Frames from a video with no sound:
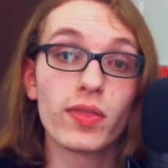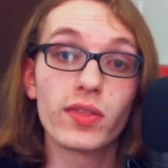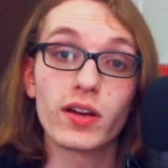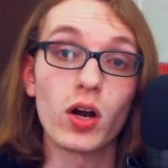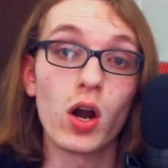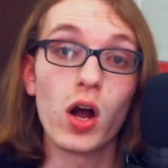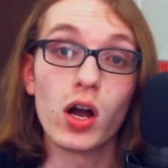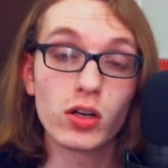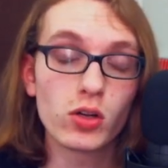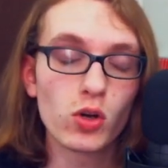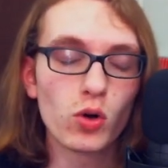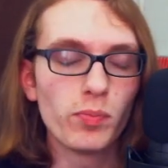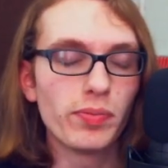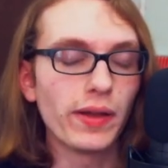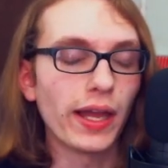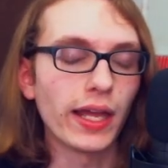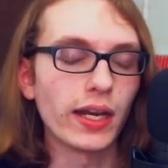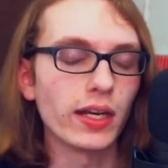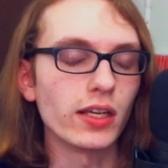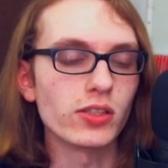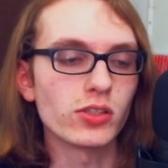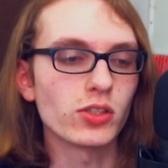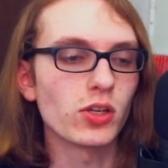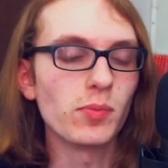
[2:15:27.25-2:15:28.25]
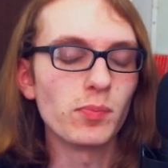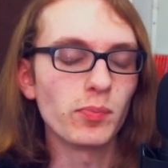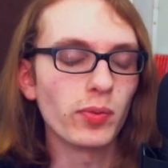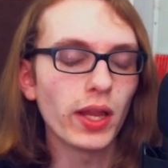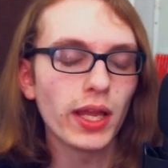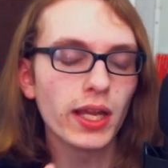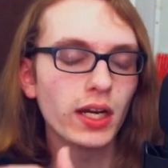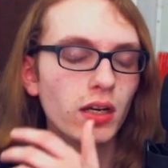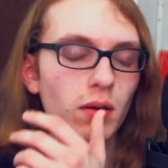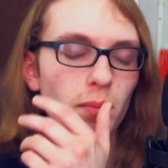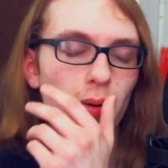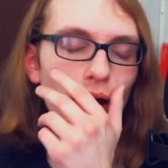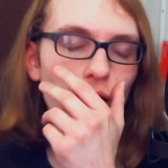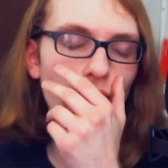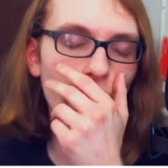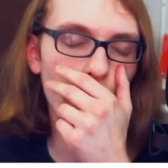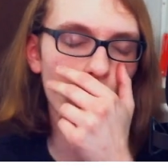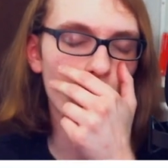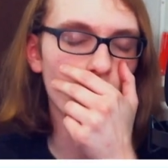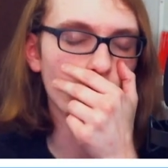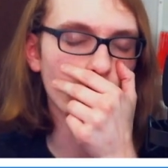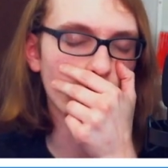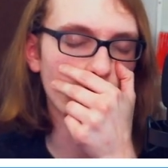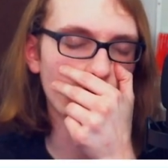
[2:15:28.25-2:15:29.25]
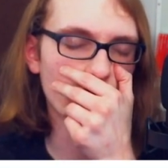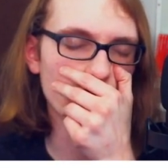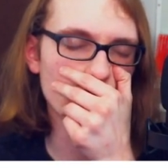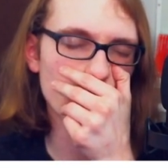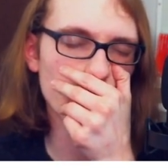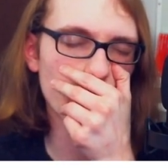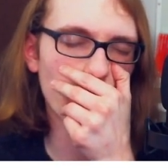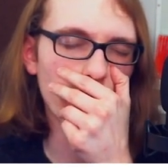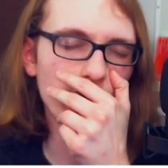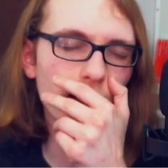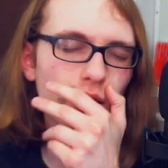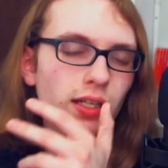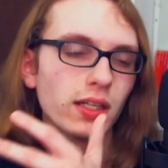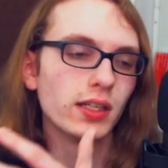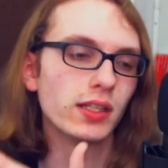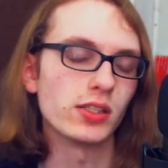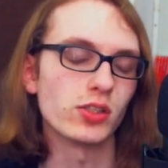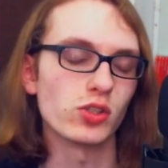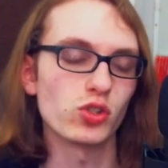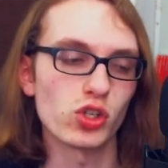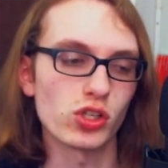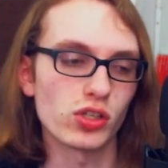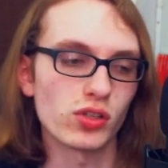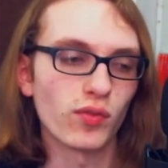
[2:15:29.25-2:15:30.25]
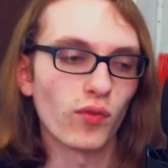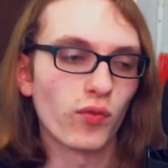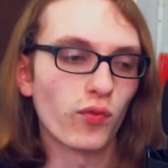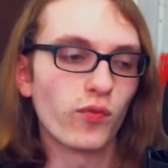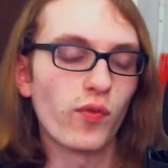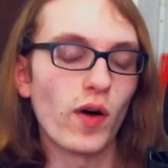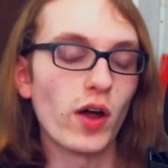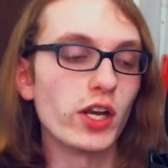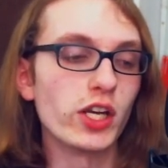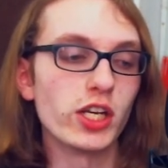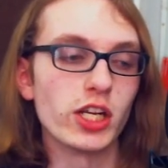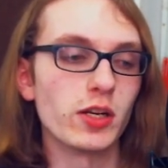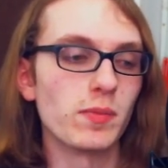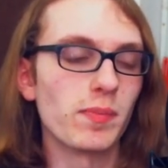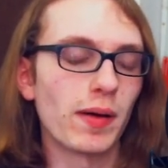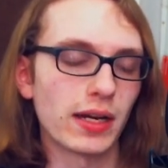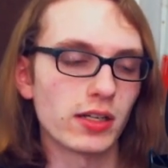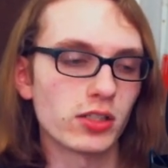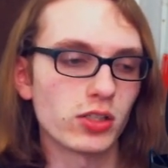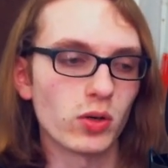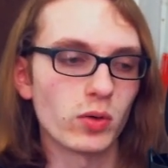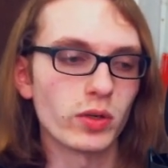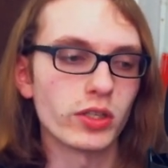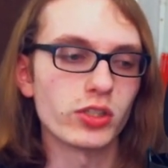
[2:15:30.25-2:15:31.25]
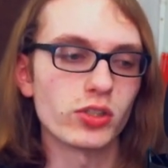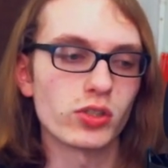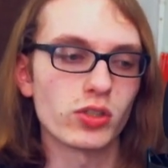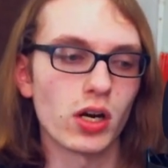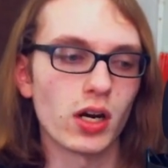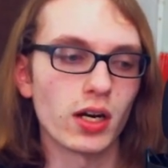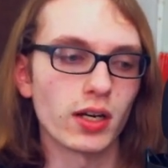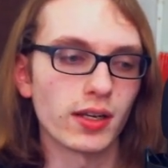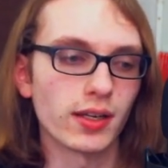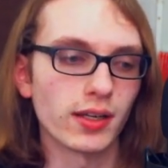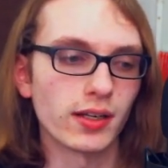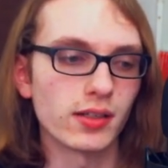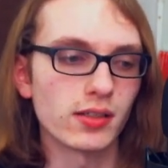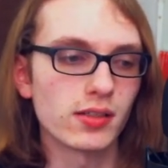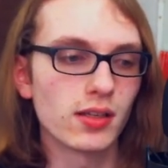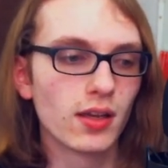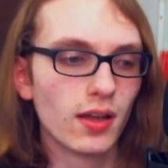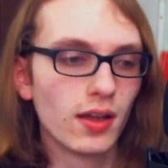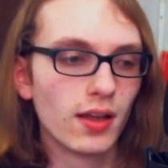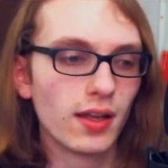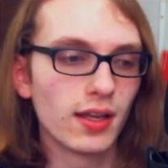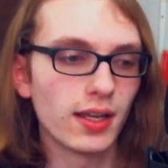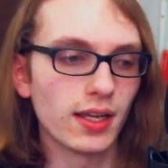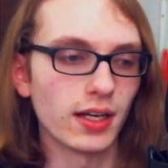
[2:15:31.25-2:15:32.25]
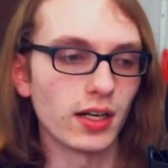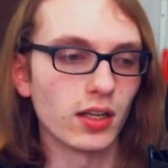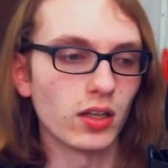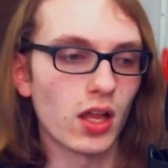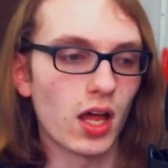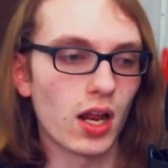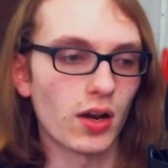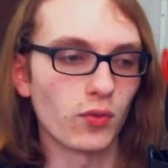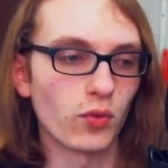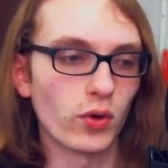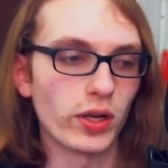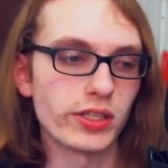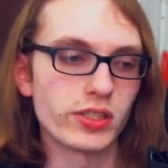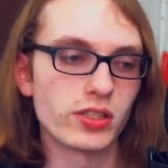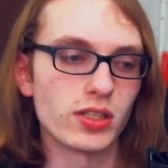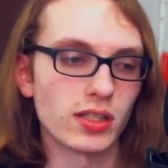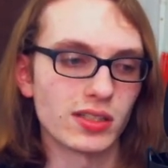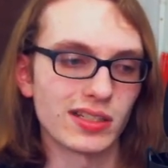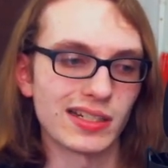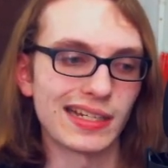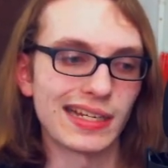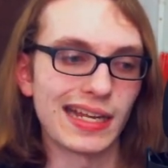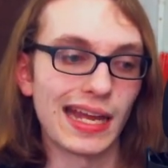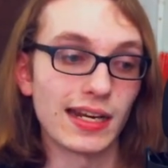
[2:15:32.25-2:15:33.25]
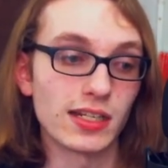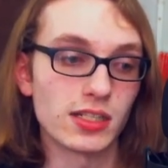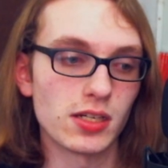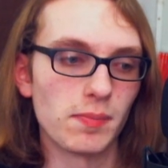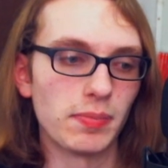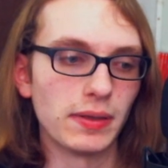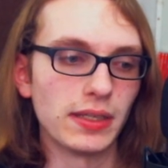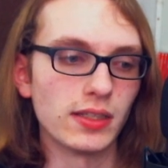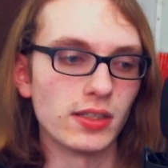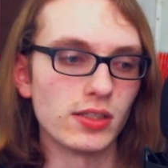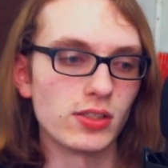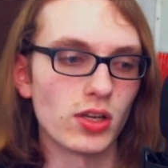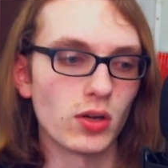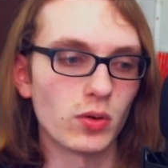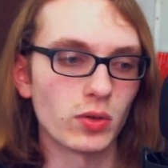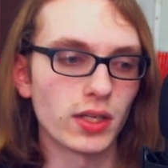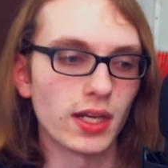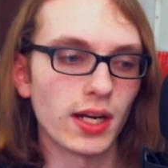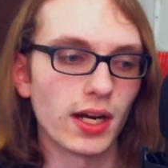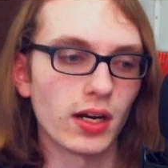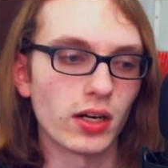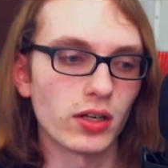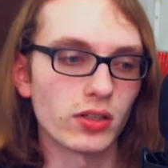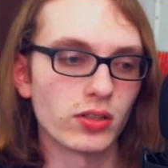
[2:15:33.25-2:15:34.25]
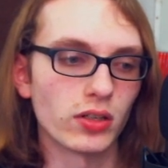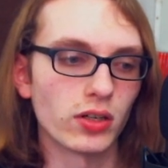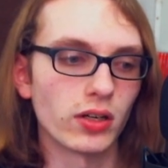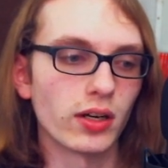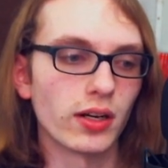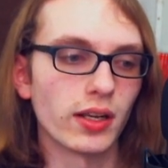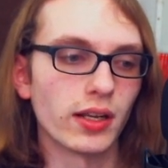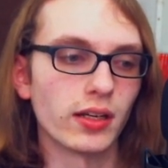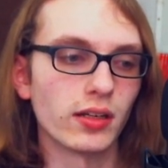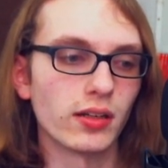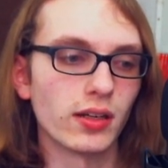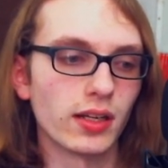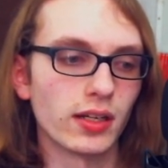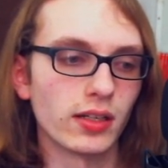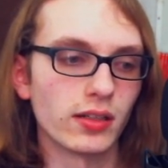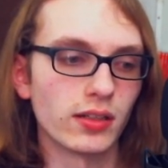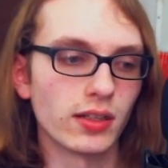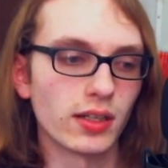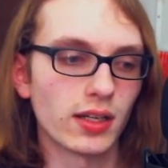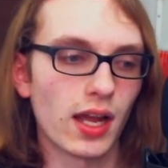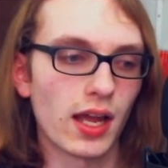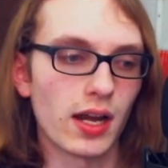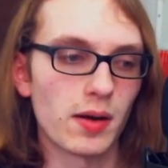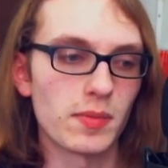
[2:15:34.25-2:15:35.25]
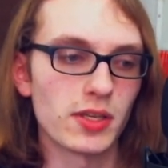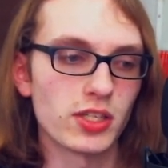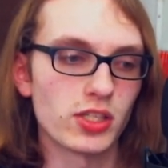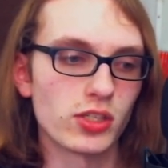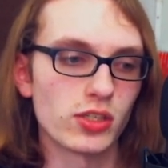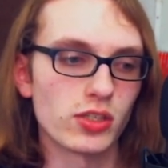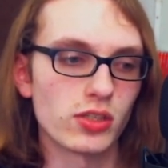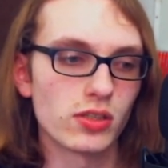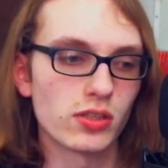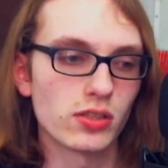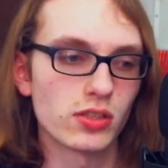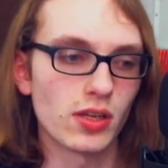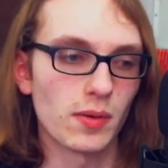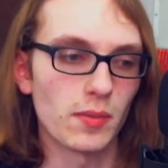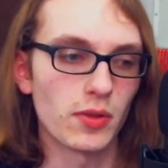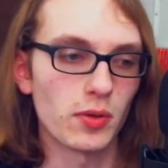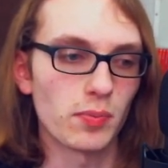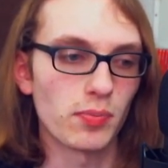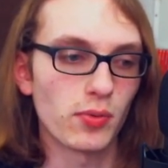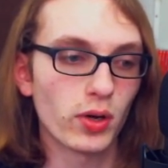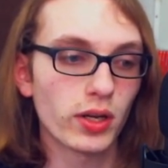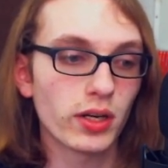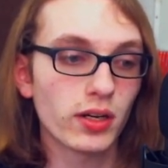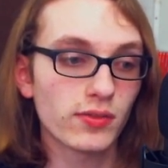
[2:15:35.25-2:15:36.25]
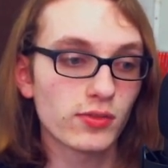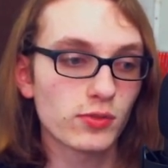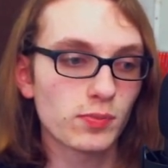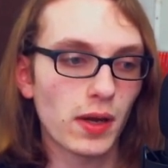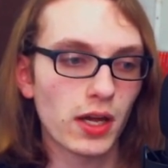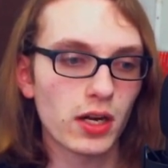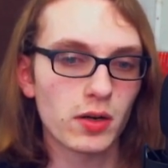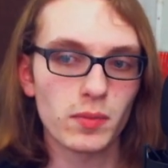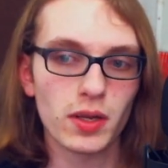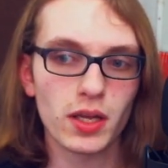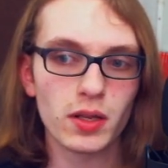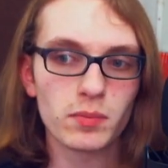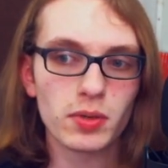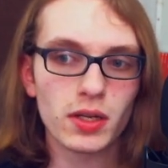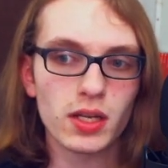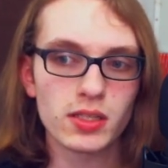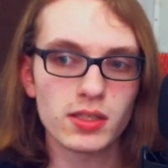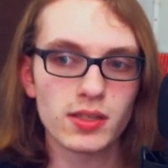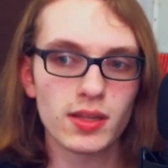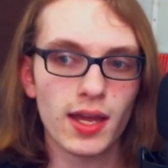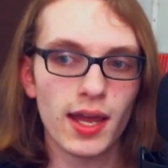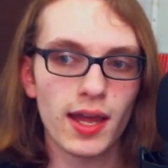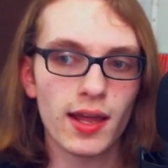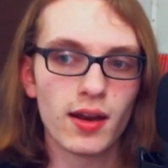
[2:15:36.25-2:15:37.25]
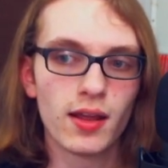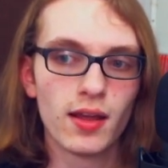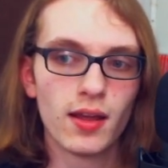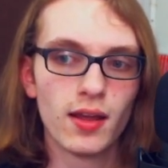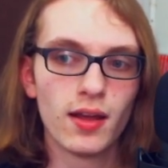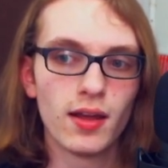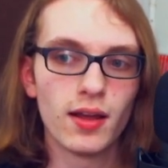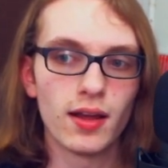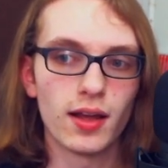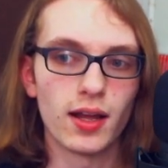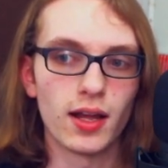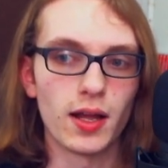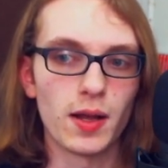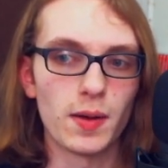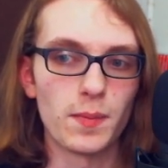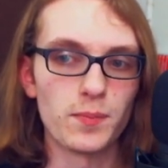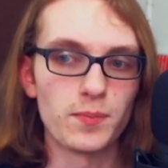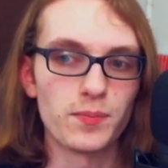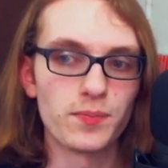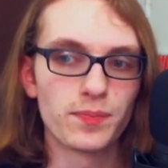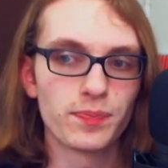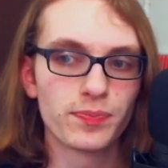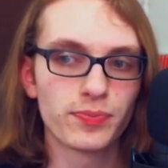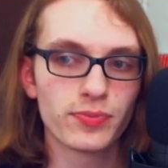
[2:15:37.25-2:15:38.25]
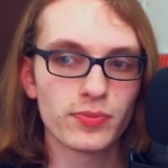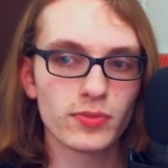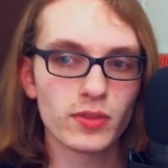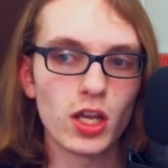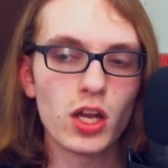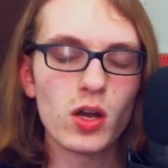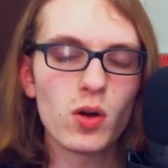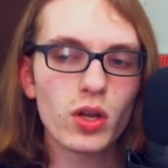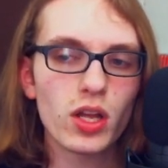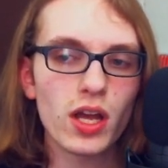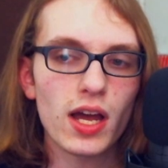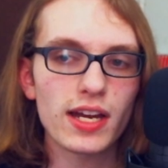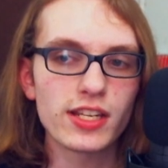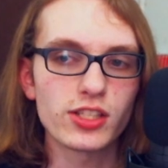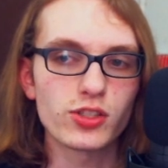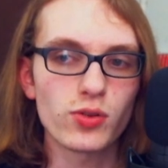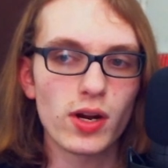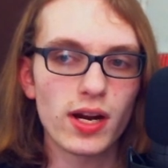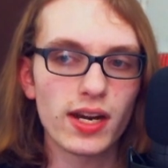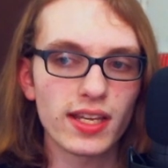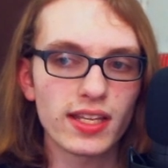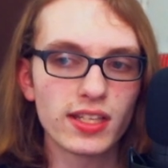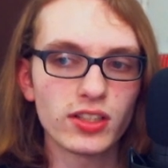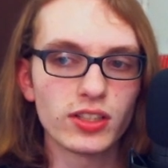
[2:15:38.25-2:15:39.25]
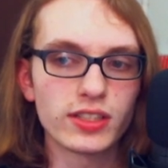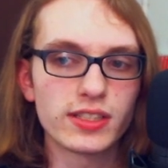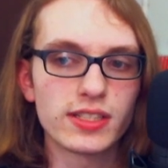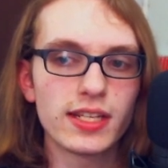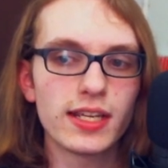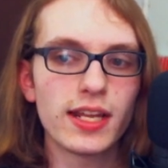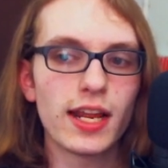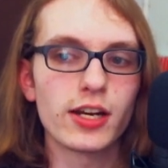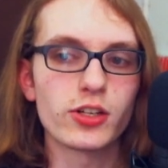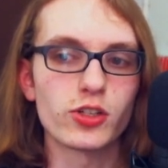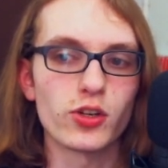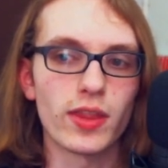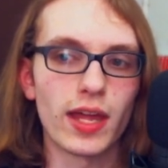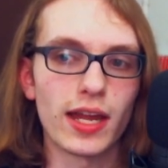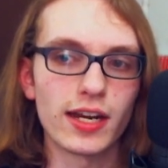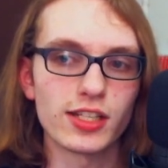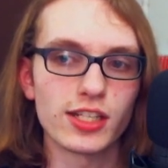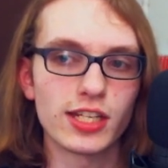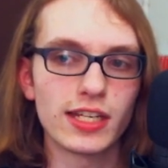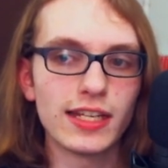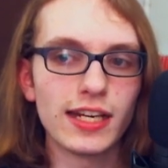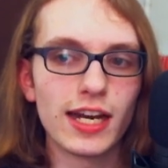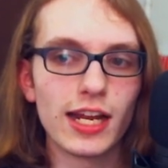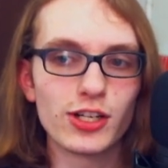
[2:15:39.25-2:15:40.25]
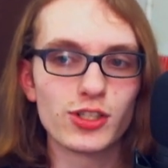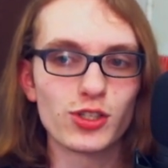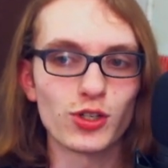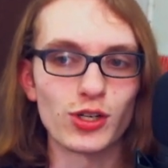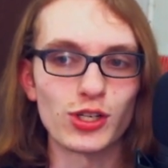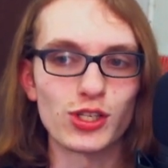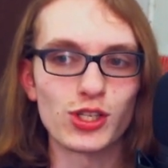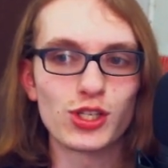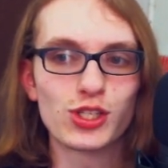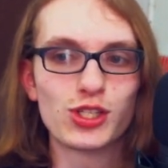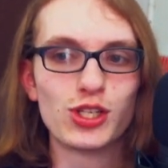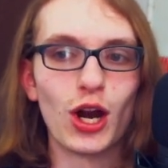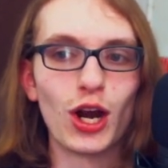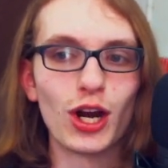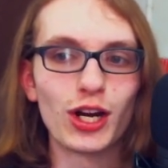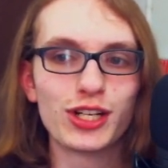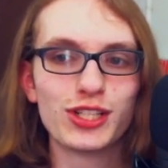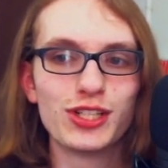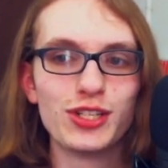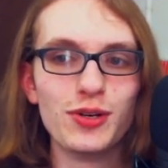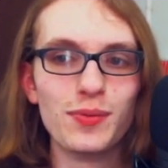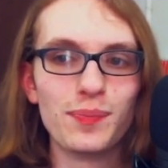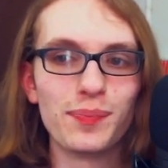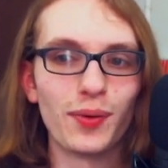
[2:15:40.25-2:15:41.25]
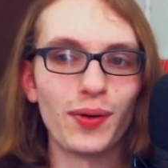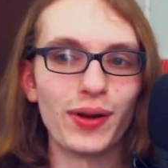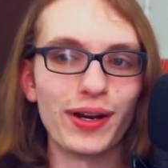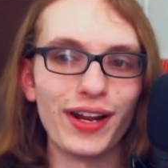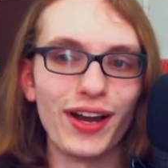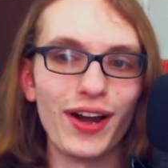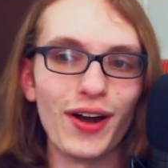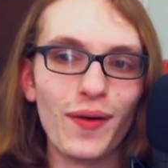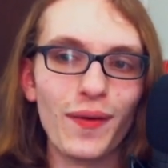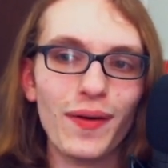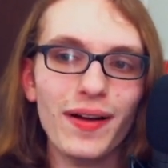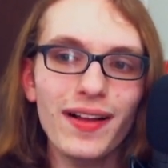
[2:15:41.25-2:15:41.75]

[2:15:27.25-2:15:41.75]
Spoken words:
Uncle Ben has complained about how Spidey is just funded by Tony Stark and in a lot of ways doesn't get to be his own character, and it kind of misses some of the point of Spider-Man because of that. Oh god, he's trying to kill a teenager. That teenager is Stark 2.0.